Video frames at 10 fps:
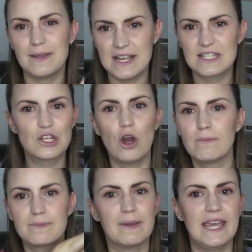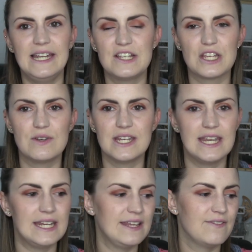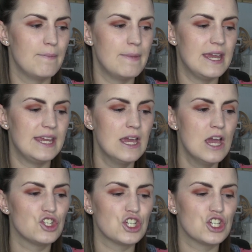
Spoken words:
It's tops bikini so teeny for me,